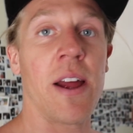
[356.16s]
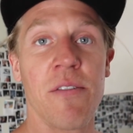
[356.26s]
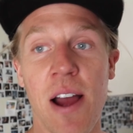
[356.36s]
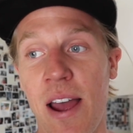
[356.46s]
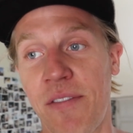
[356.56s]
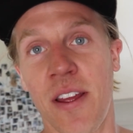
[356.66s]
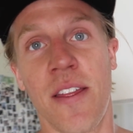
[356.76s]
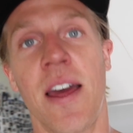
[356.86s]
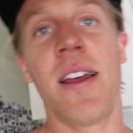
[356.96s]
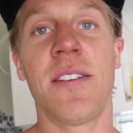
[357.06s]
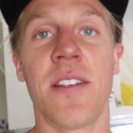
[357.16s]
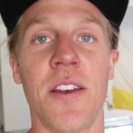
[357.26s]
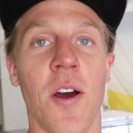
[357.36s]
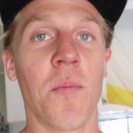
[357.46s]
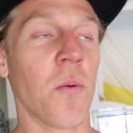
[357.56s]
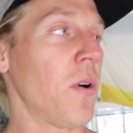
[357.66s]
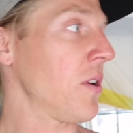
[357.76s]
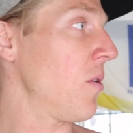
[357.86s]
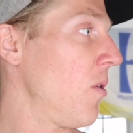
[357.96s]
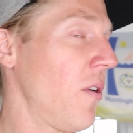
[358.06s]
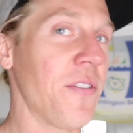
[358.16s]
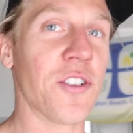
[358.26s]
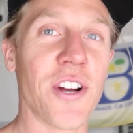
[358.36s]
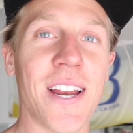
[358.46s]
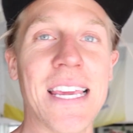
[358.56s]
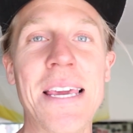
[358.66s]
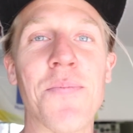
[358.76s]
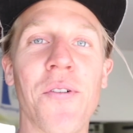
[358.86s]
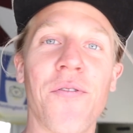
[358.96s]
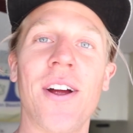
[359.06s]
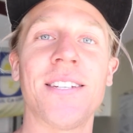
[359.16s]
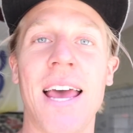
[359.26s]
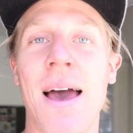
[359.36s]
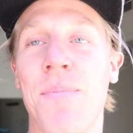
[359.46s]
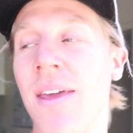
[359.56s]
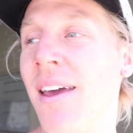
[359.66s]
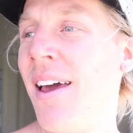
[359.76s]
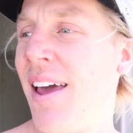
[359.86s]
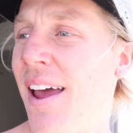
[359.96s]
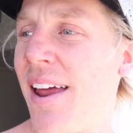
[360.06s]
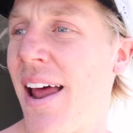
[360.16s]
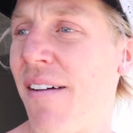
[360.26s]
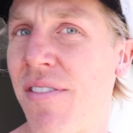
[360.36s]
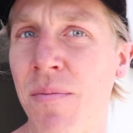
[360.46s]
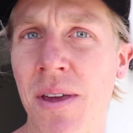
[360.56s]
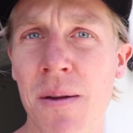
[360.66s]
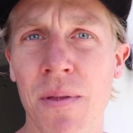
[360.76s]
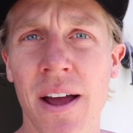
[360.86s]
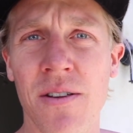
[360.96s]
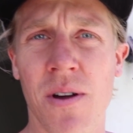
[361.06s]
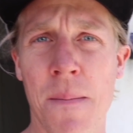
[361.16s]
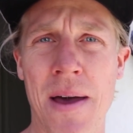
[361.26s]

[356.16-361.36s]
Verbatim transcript: I arrived. That is the number one goal if you're trying to keep your friends happy and have them keep letting you come